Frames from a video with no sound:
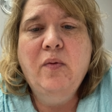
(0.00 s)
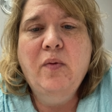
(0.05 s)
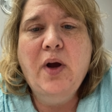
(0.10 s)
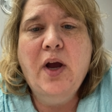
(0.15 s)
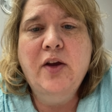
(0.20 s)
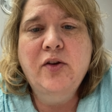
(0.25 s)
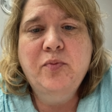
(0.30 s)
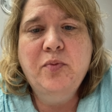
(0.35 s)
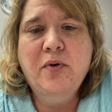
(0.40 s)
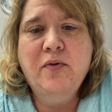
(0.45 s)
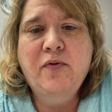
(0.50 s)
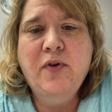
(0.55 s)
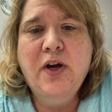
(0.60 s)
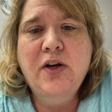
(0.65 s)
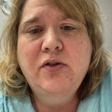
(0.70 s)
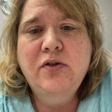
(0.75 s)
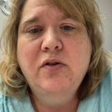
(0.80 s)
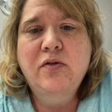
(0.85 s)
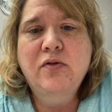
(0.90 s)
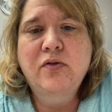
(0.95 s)
As
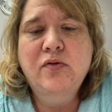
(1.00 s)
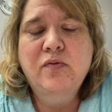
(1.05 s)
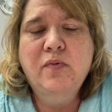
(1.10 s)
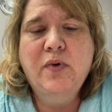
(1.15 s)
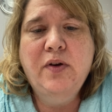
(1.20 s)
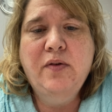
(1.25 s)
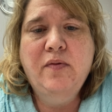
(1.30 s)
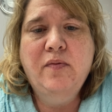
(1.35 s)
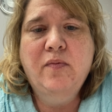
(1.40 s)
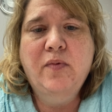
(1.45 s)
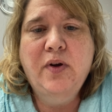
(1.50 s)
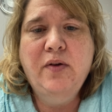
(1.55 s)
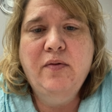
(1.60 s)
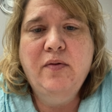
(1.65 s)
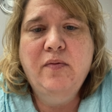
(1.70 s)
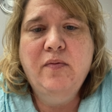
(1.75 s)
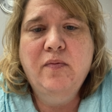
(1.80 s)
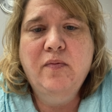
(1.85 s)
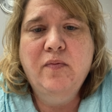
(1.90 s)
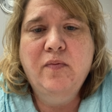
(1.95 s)
professionals,
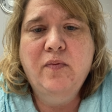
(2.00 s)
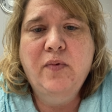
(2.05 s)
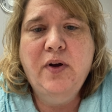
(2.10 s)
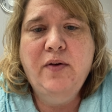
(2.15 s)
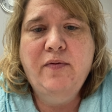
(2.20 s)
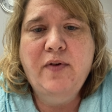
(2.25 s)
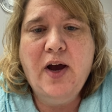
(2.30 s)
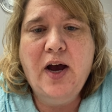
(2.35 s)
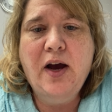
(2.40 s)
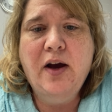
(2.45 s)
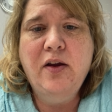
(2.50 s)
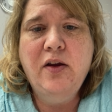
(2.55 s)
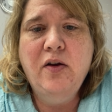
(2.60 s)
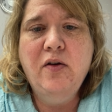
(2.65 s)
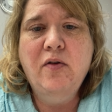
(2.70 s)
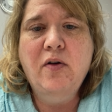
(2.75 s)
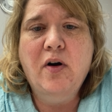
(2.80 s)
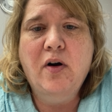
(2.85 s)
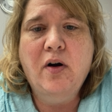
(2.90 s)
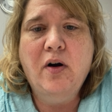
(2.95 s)
we
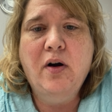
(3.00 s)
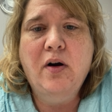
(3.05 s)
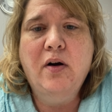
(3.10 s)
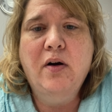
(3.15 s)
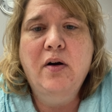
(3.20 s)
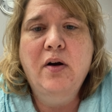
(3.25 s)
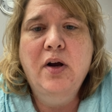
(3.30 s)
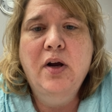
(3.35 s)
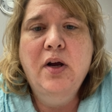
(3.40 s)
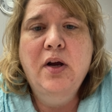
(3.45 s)
value our